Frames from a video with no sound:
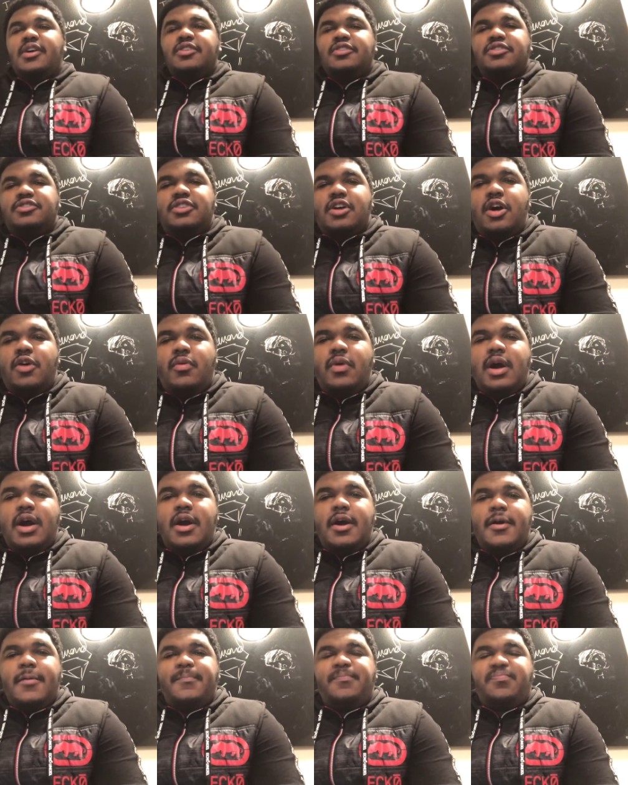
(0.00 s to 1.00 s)
So,
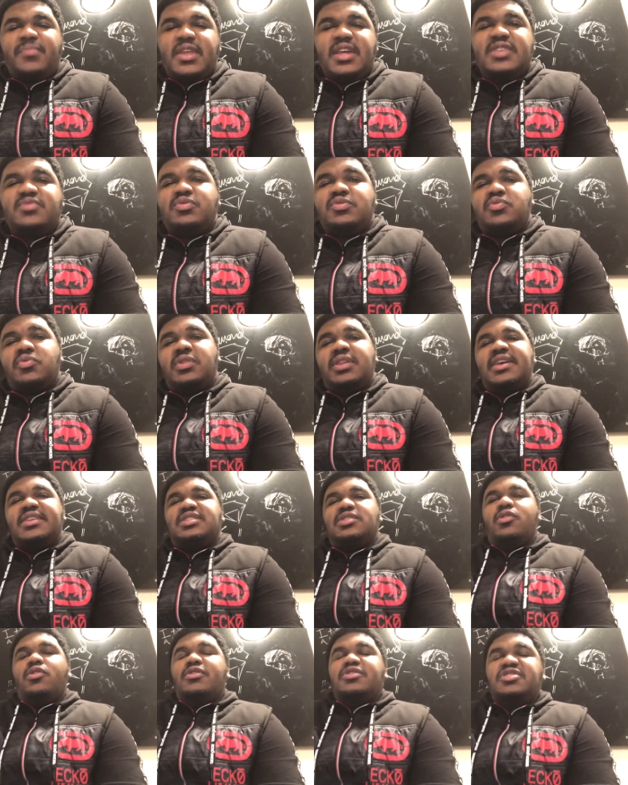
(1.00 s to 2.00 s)
um, this was
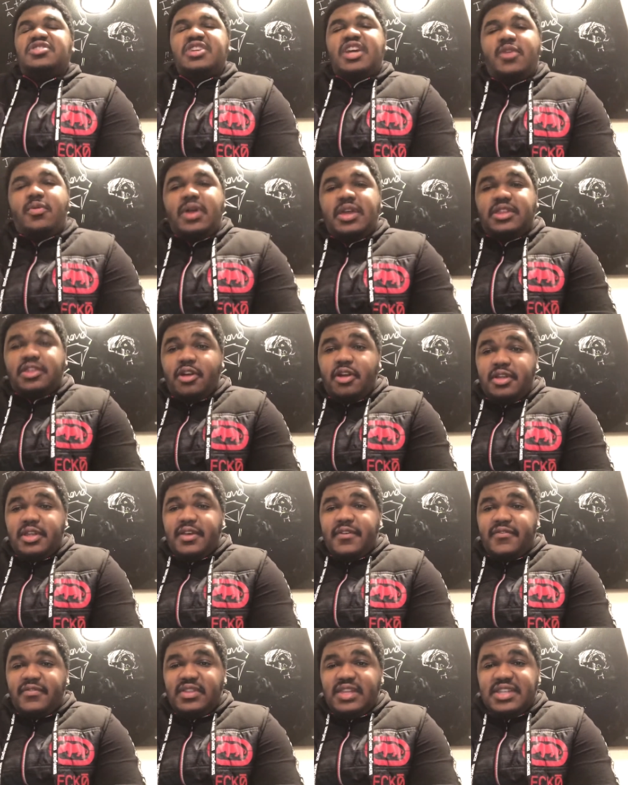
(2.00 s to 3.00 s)
released on January
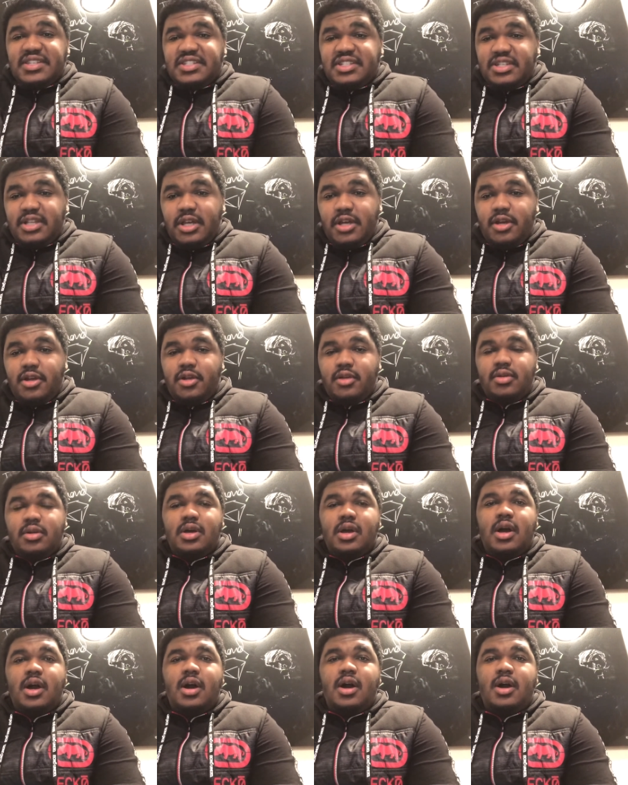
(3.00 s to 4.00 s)
30th this year.
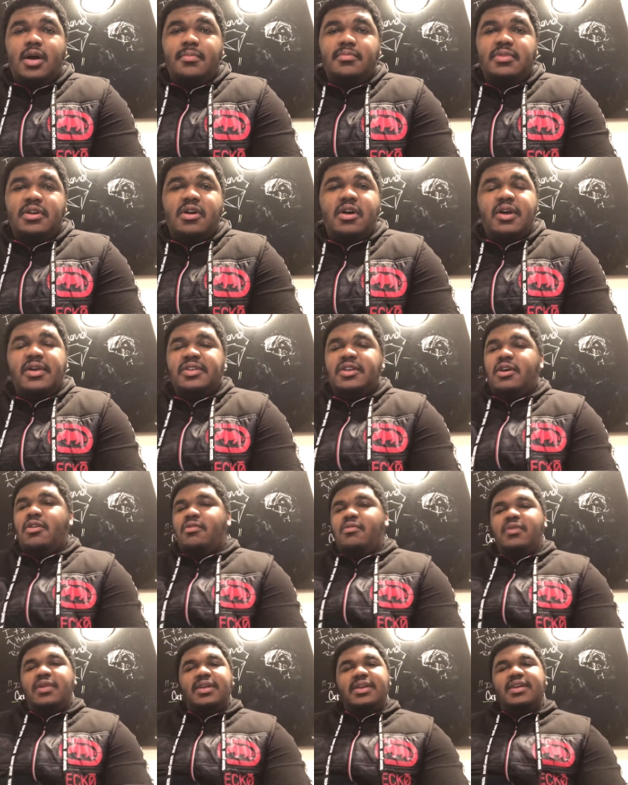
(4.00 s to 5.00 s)
Um, you already
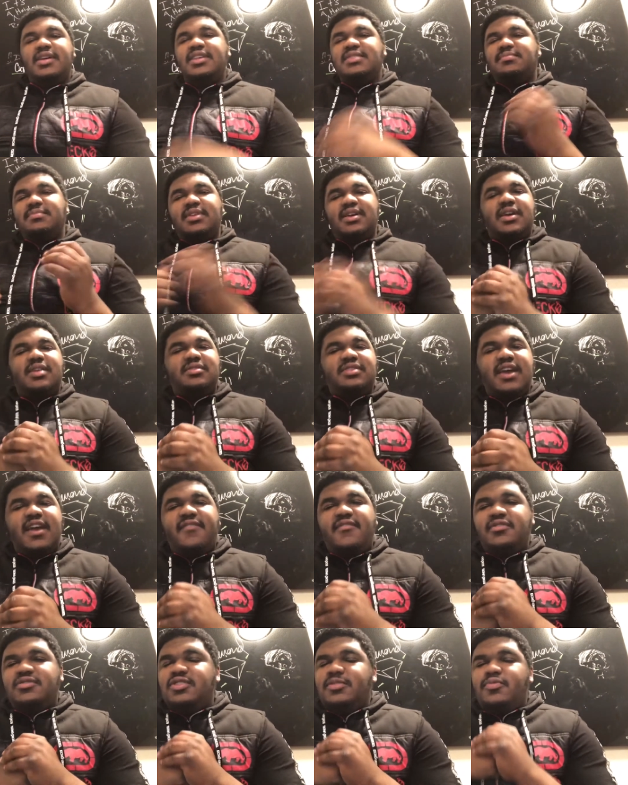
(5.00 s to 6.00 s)
know what it is, man.
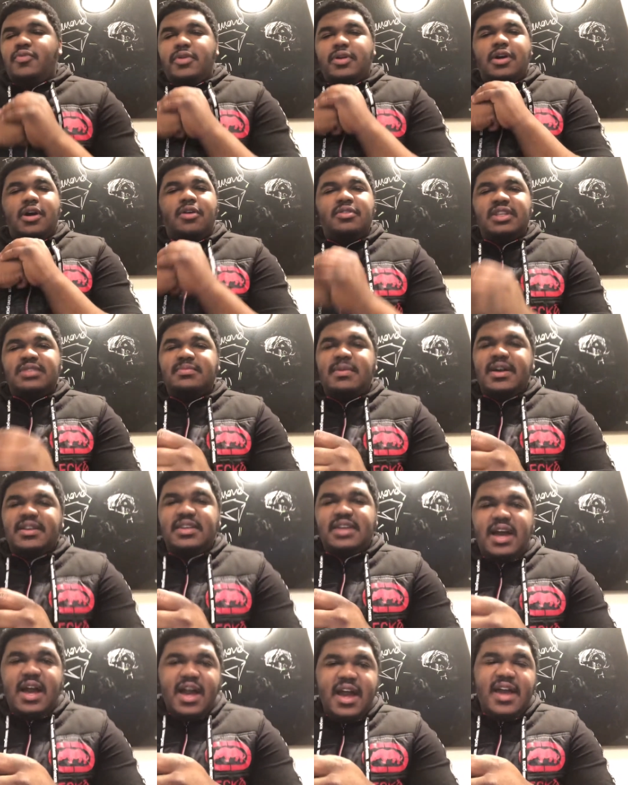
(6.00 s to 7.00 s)
Dev 2.0 is my
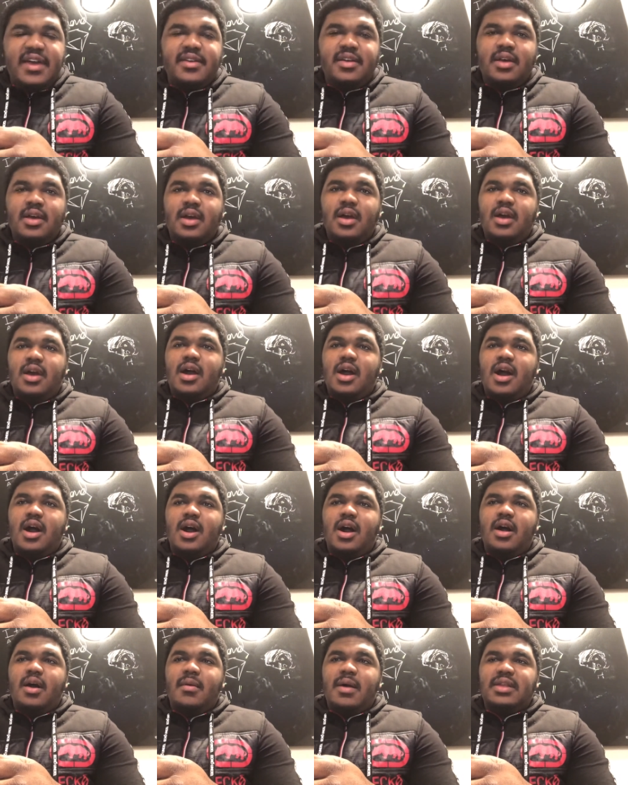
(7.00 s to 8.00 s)
guy.
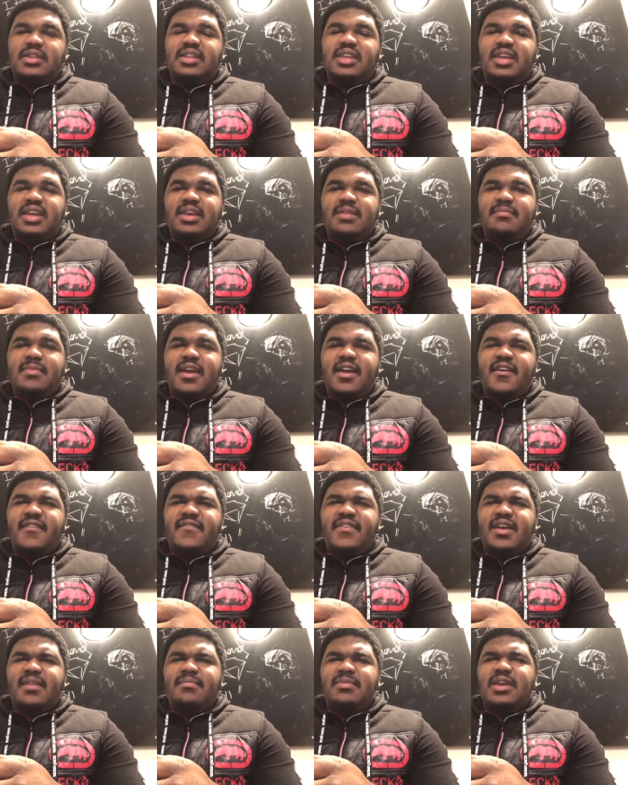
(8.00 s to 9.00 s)
Um, I think he may
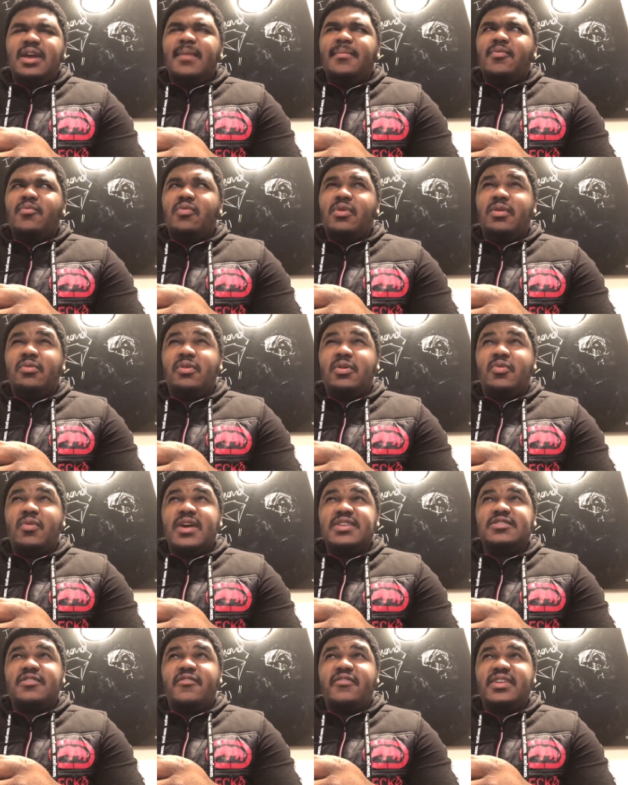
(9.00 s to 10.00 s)
have hit me up with a
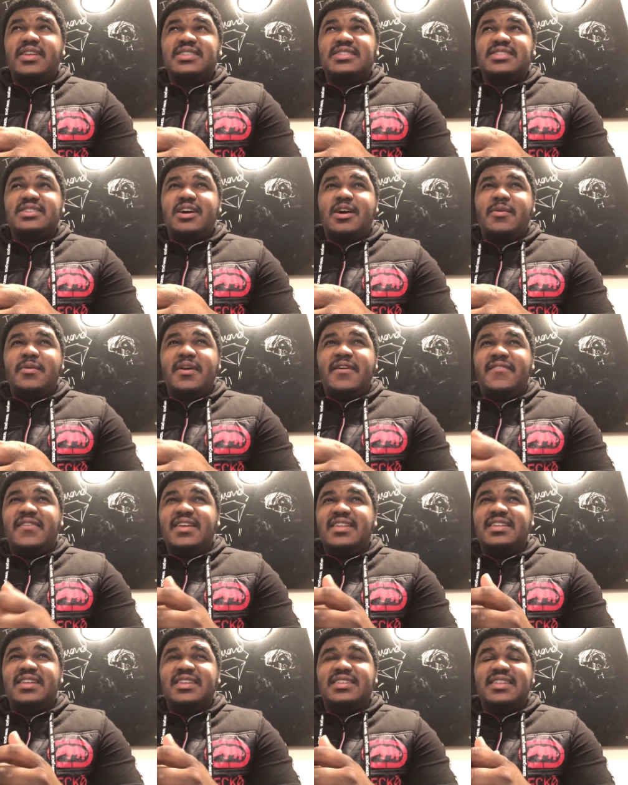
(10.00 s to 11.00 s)
request over this song. If
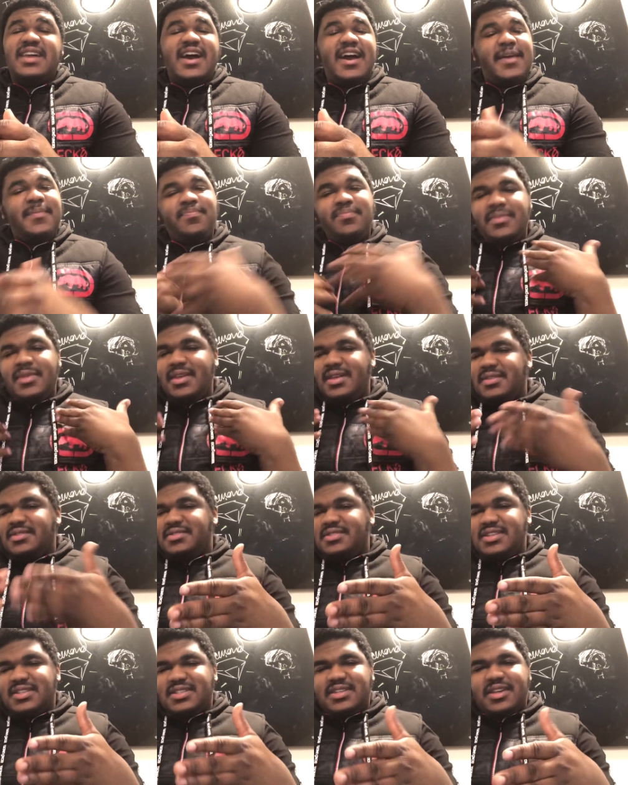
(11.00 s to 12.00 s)
he did not,
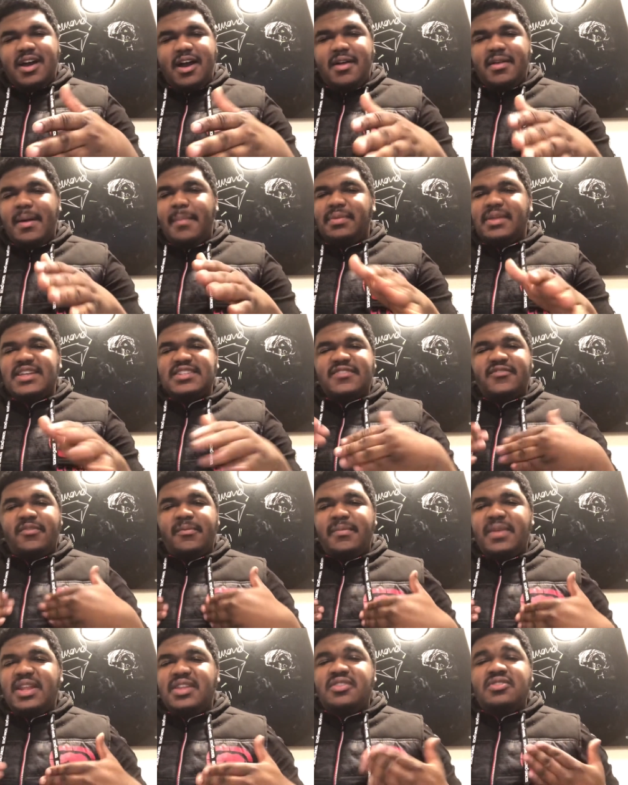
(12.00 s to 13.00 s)
just call it a blessing for
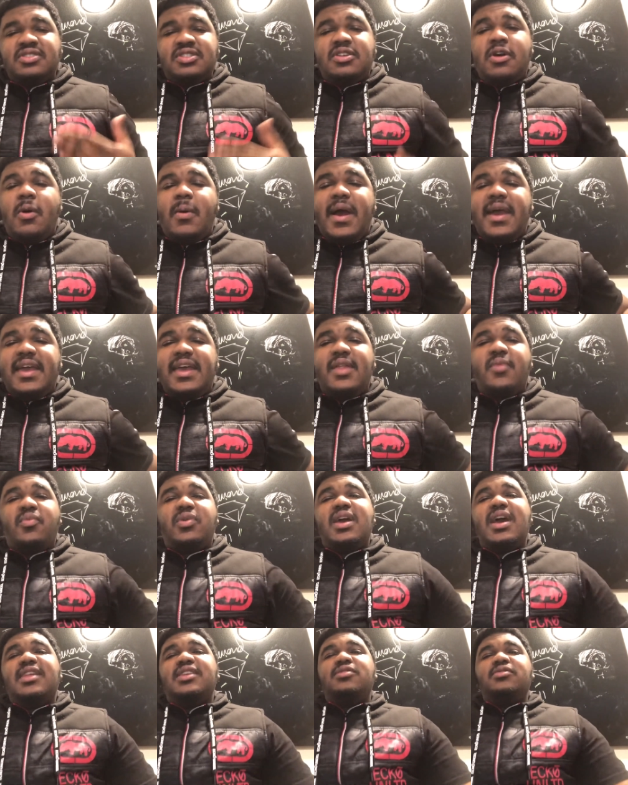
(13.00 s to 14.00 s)
me. Just go right here and
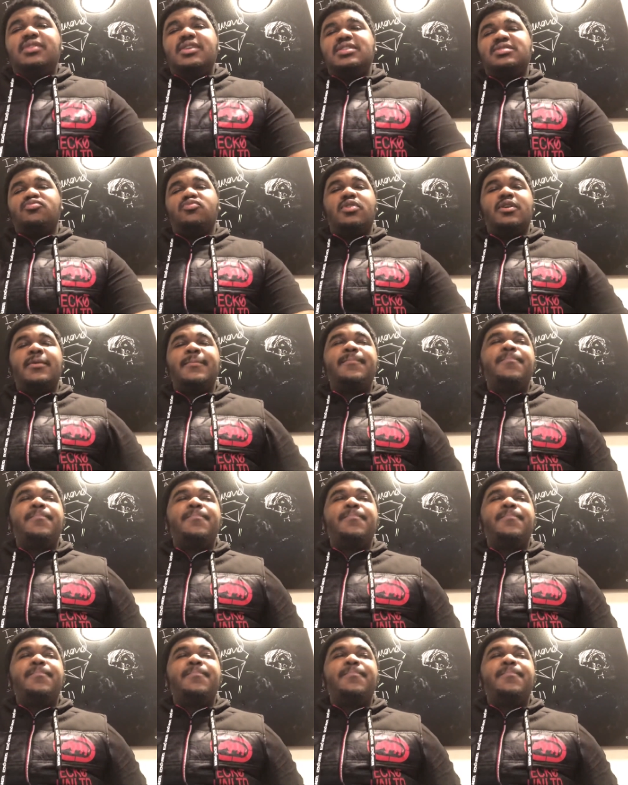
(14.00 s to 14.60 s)
react to this one.